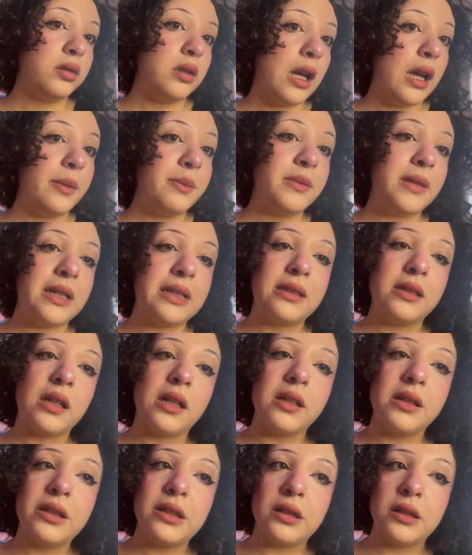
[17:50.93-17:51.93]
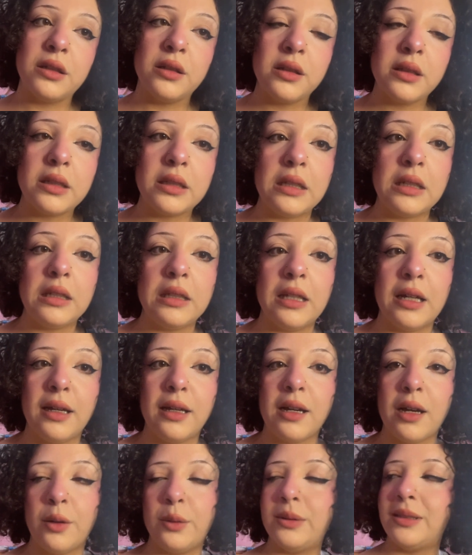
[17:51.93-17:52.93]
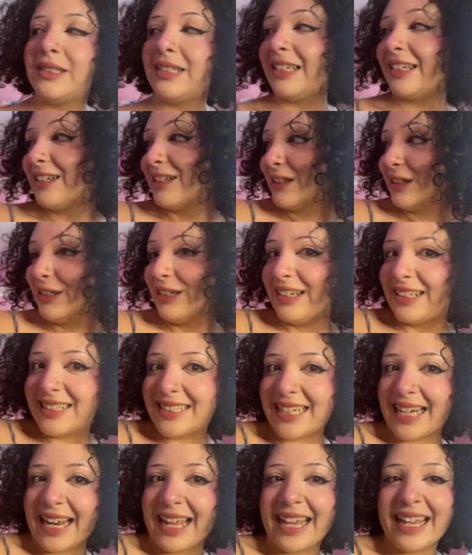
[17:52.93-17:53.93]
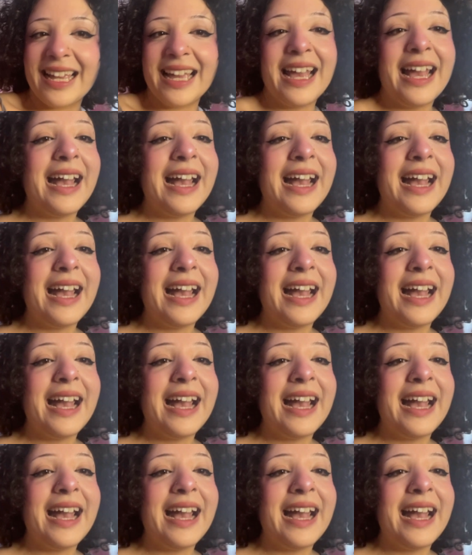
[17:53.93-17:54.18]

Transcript: I'm excited to see like how it's gonna look today